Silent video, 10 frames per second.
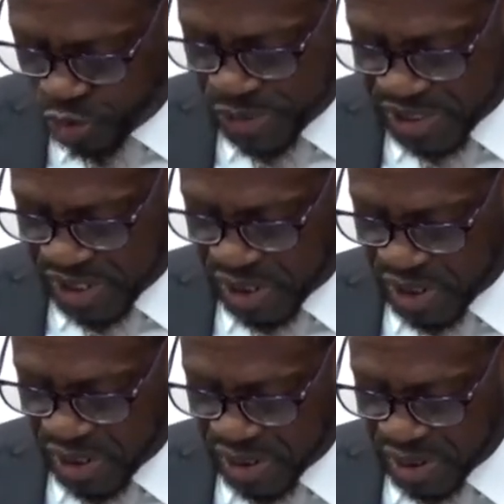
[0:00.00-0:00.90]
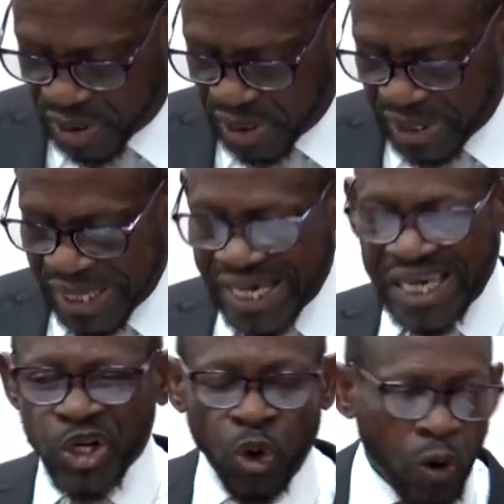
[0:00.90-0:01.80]
to be taken
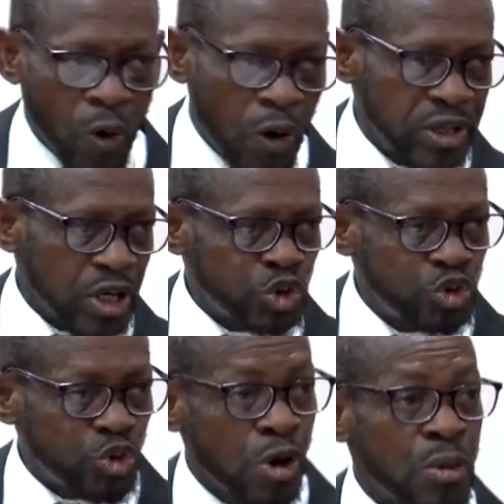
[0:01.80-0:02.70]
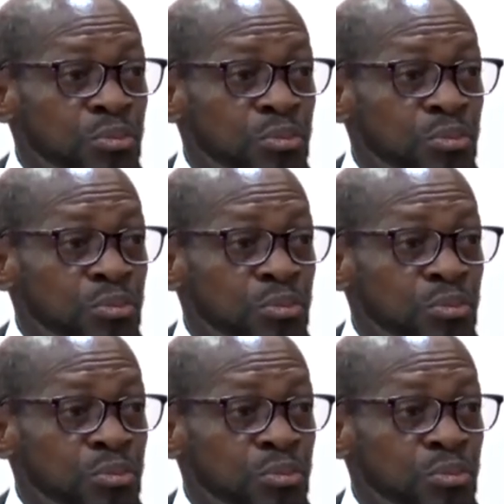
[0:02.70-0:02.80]
in order to